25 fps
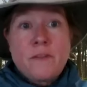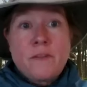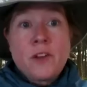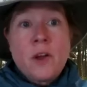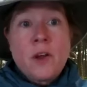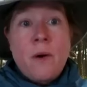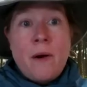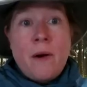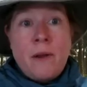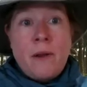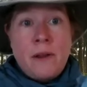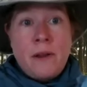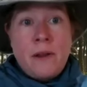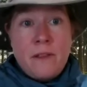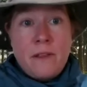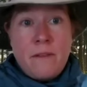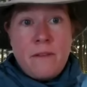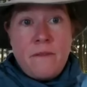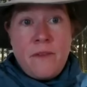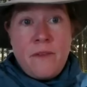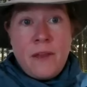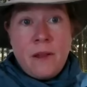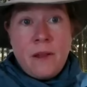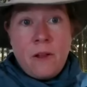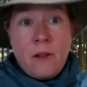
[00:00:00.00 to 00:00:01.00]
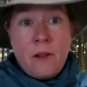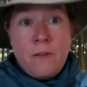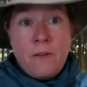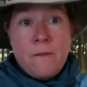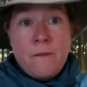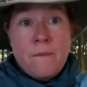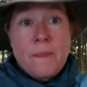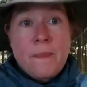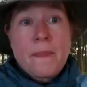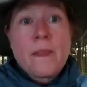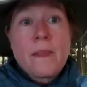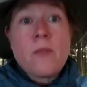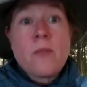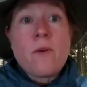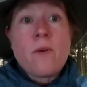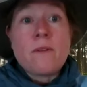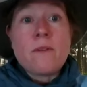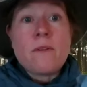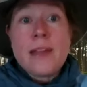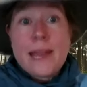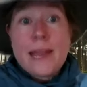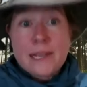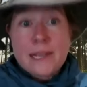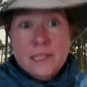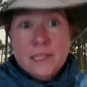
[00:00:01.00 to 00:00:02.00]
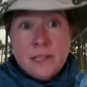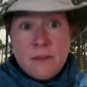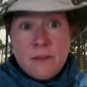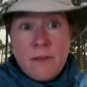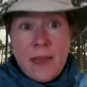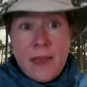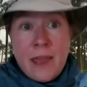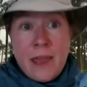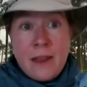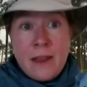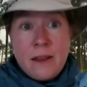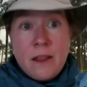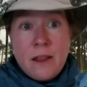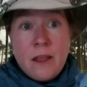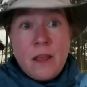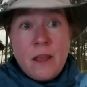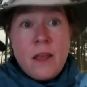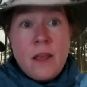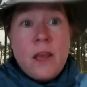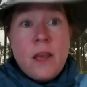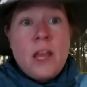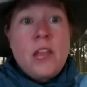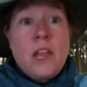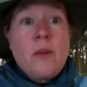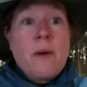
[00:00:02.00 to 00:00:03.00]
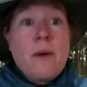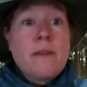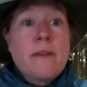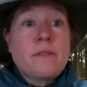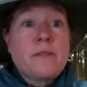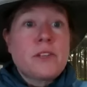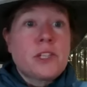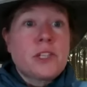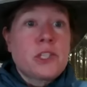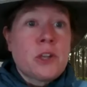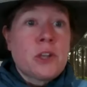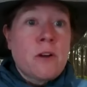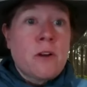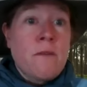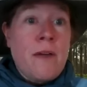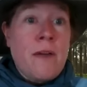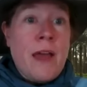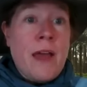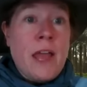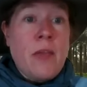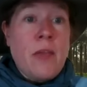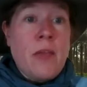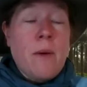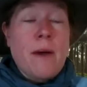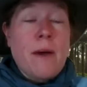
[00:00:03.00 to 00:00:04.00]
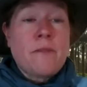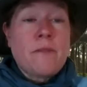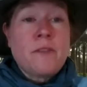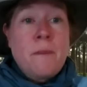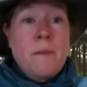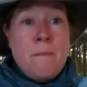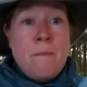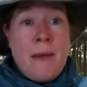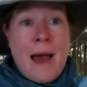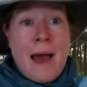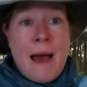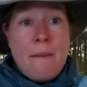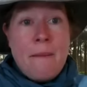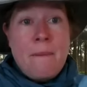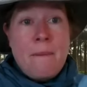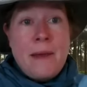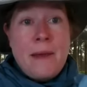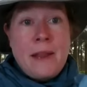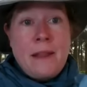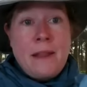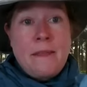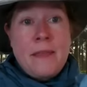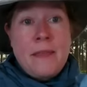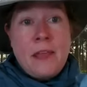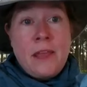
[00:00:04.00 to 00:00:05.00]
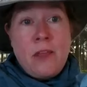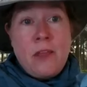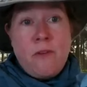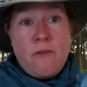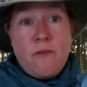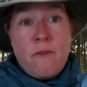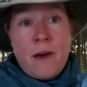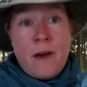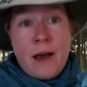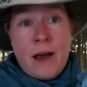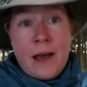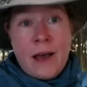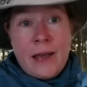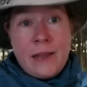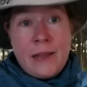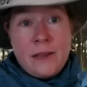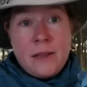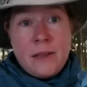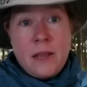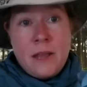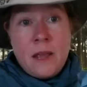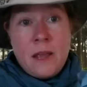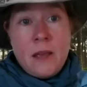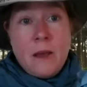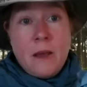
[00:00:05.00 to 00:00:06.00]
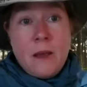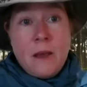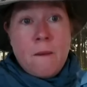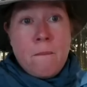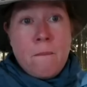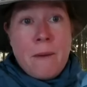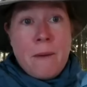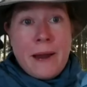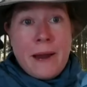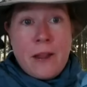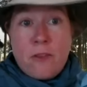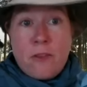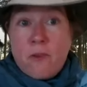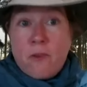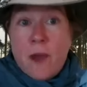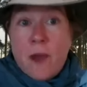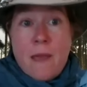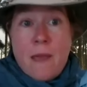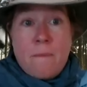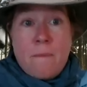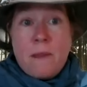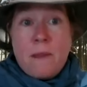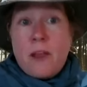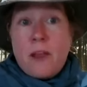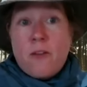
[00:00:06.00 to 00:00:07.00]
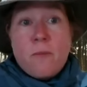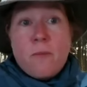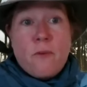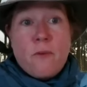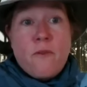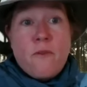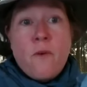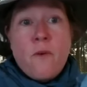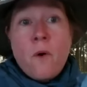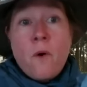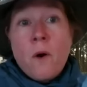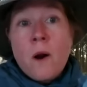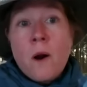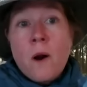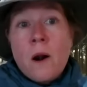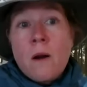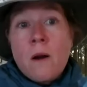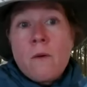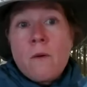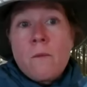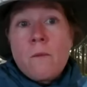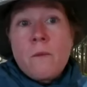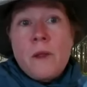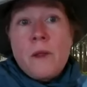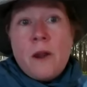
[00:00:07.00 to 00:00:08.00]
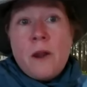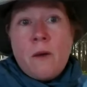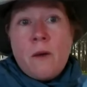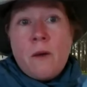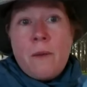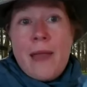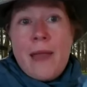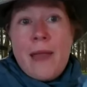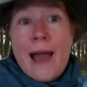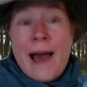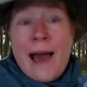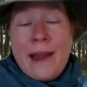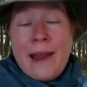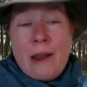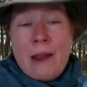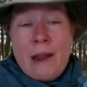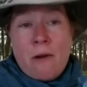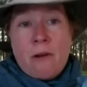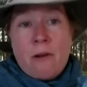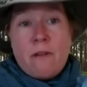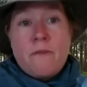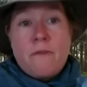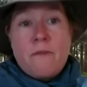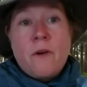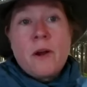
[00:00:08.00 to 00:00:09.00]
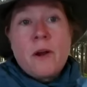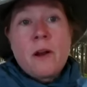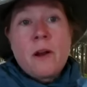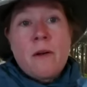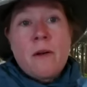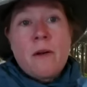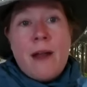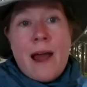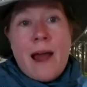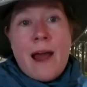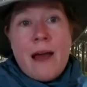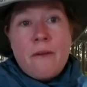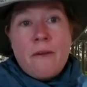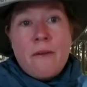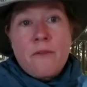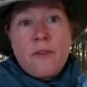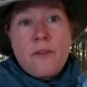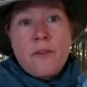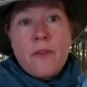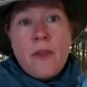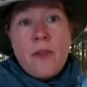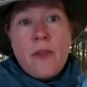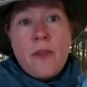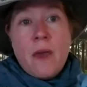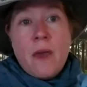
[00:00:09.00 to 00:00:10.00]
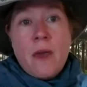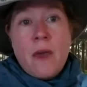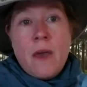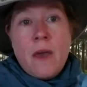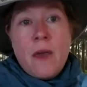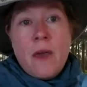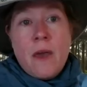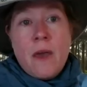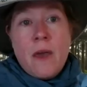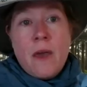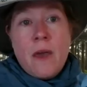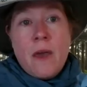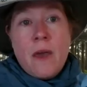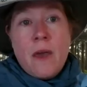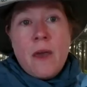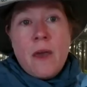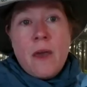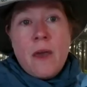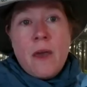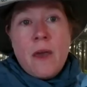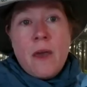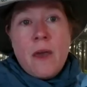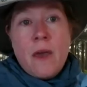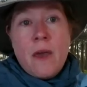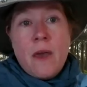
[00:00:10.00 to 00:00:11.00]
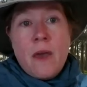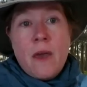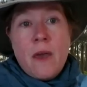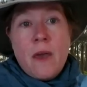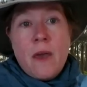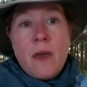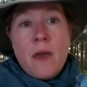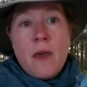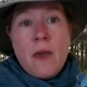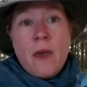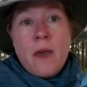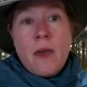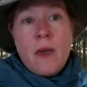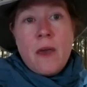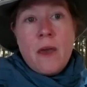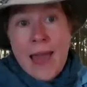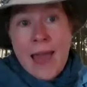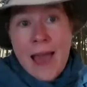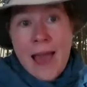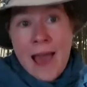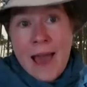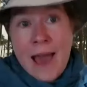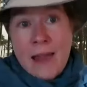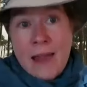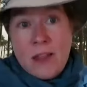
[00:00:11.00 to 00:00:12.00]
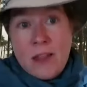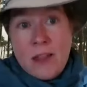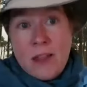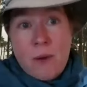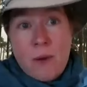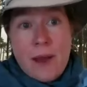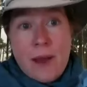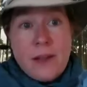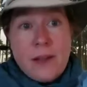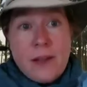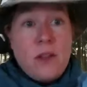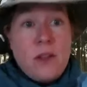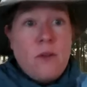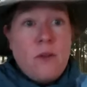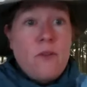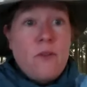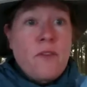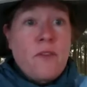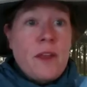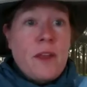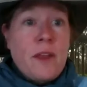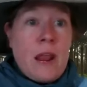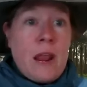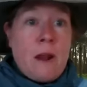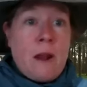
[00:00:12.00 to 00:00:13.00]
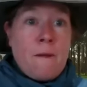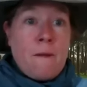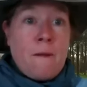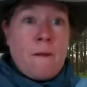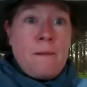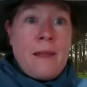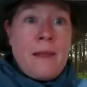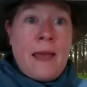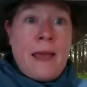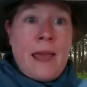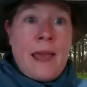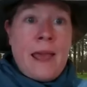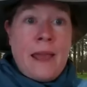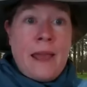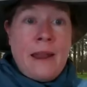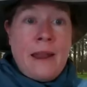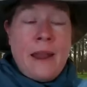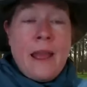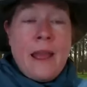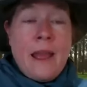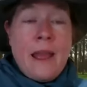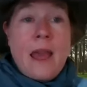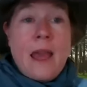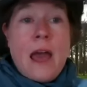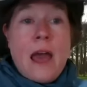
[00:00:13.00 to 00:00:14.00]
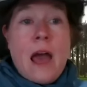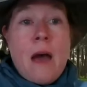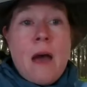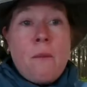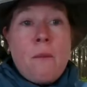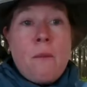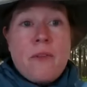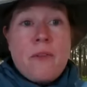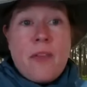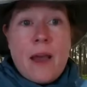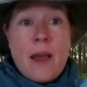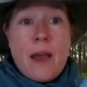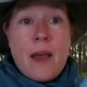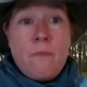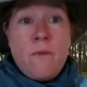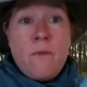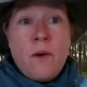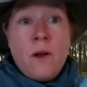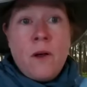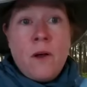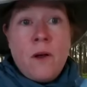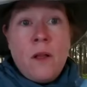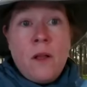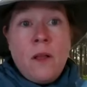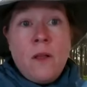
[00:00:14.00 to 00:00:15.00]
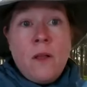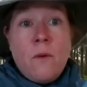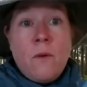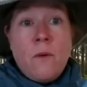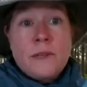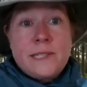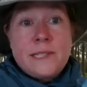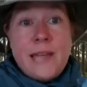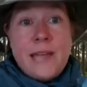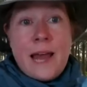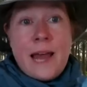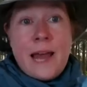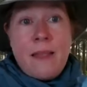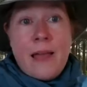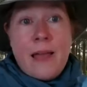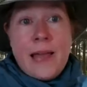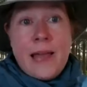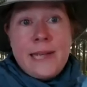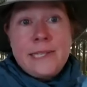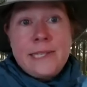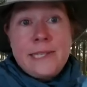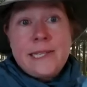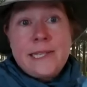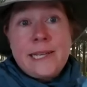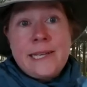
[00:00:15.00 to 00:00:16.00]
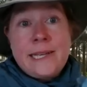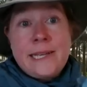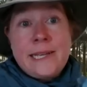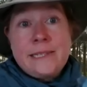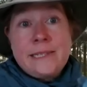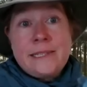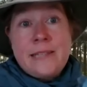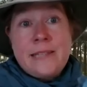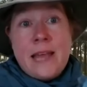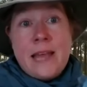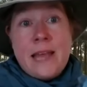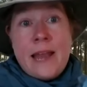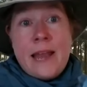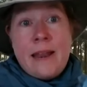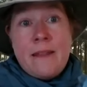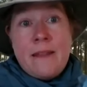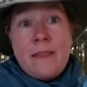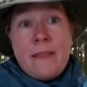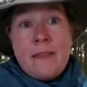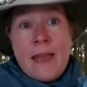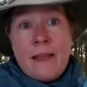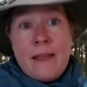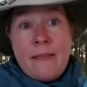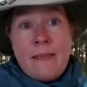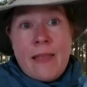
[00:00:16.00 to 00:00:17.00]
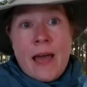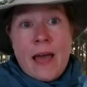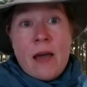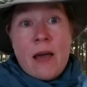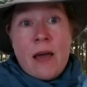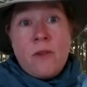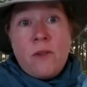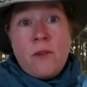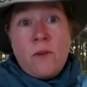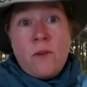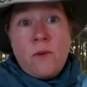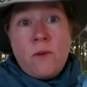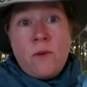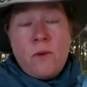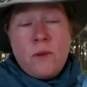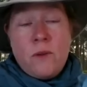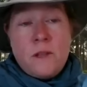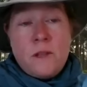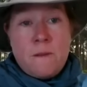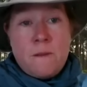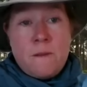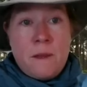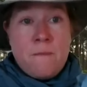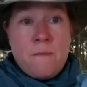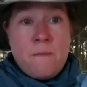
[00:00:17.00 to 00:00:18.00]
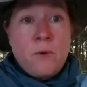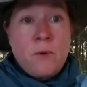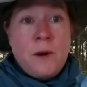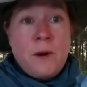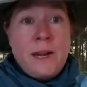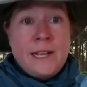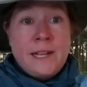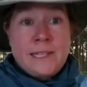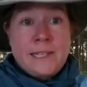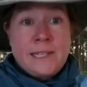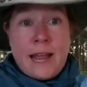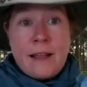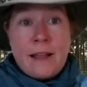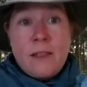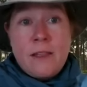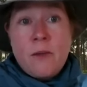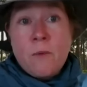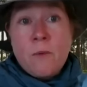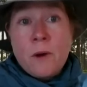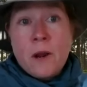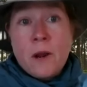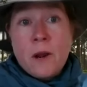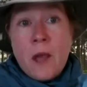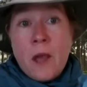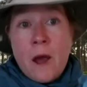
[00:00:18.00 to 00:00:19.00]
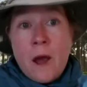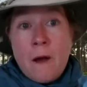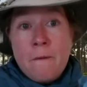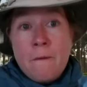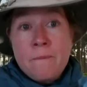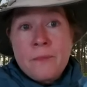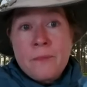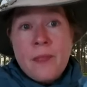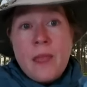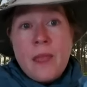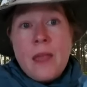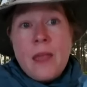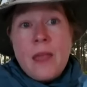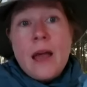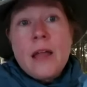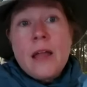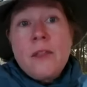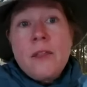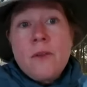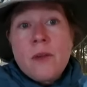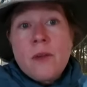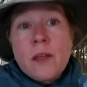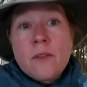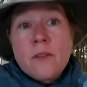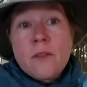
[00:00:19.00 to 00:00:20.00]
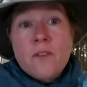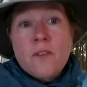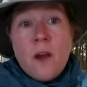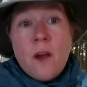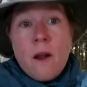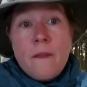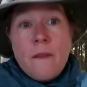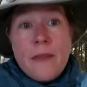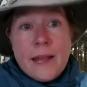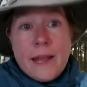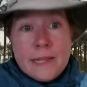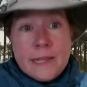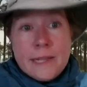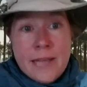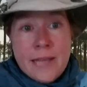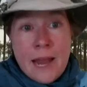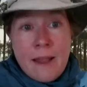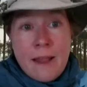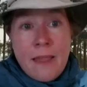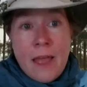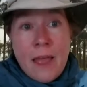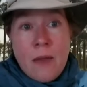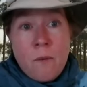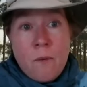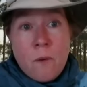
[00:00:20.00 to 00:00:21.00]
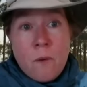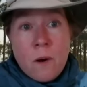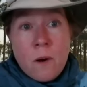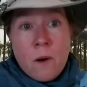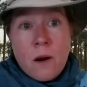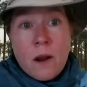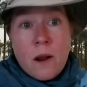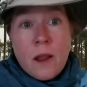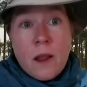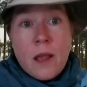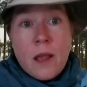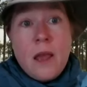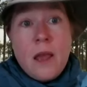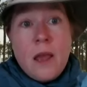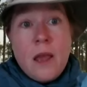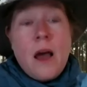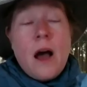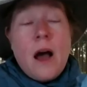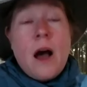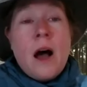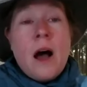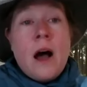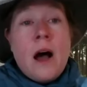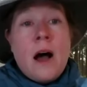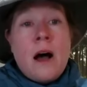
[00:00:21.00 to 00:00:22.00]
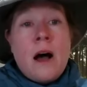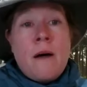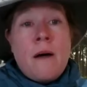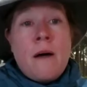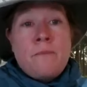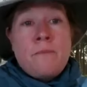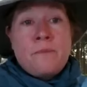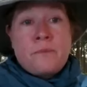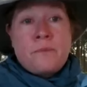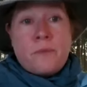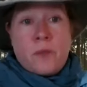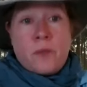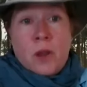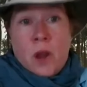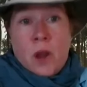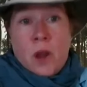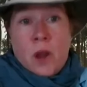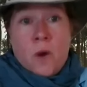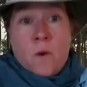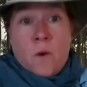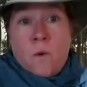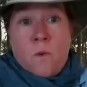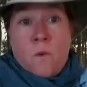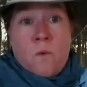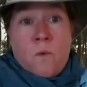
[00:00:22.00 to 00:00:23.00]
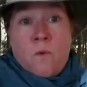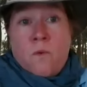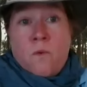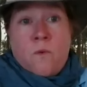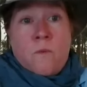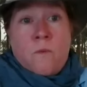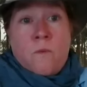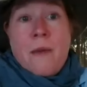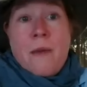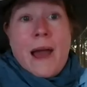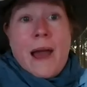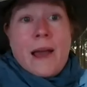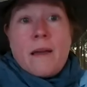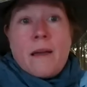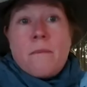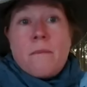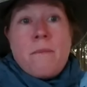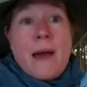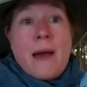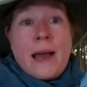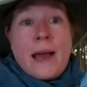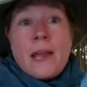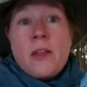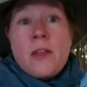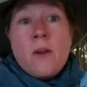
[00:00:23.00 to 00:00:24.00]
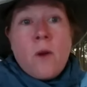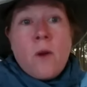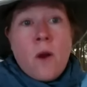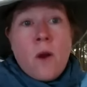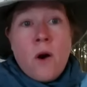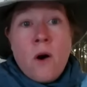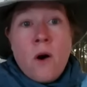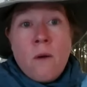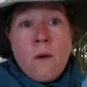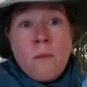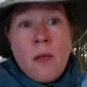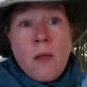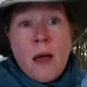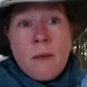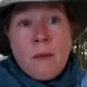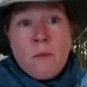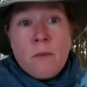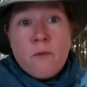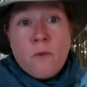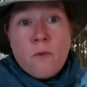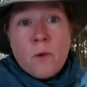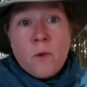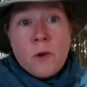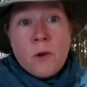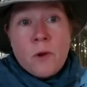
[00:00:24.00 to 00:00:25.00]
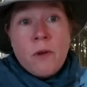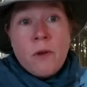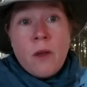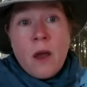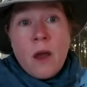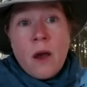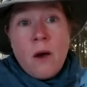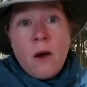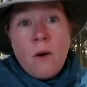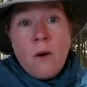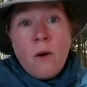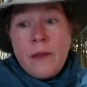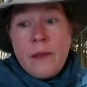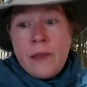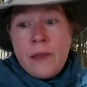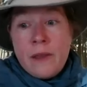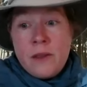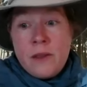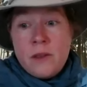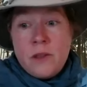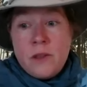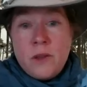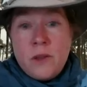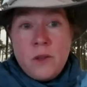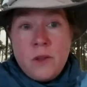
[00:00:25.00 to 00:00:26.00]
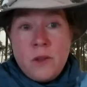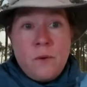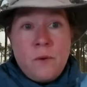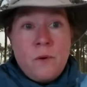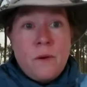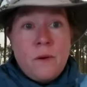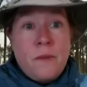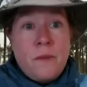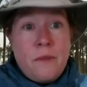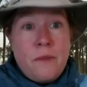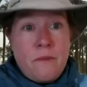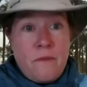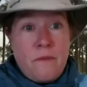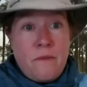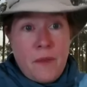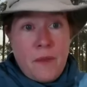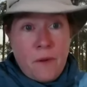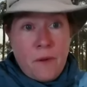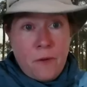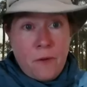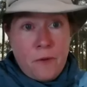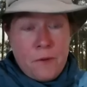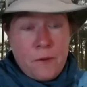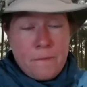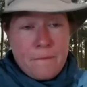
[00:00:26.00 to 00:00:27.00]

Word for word: to go out into the field, you have to excavate, you have to survey, you have to map anything you find but it's great because before you know we had aerial photographs but they were hard to get you had to use an airplane and what's helpful with satellites is that they allow you to pinpoint exactly where to go and you can start that satellite work um, you know back back in your home long before you go into field